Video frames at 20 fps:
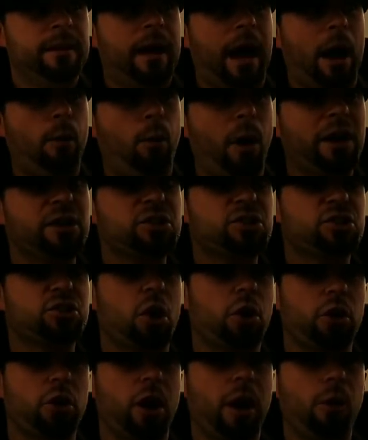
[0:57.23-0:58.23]
I want to
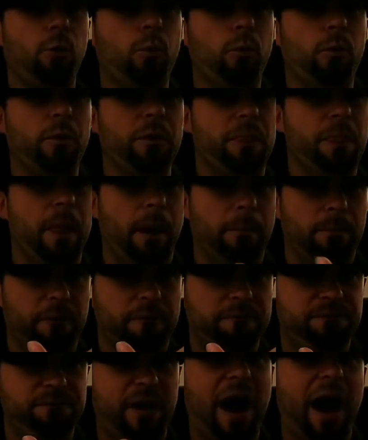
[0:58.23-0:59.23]
start out with number
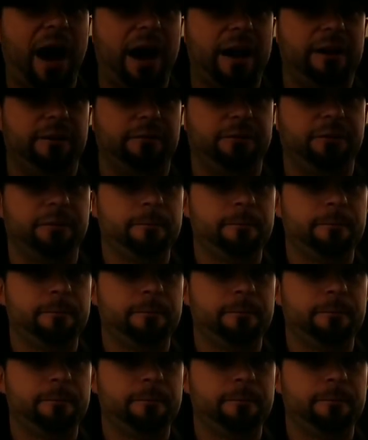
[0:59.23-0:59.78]
five.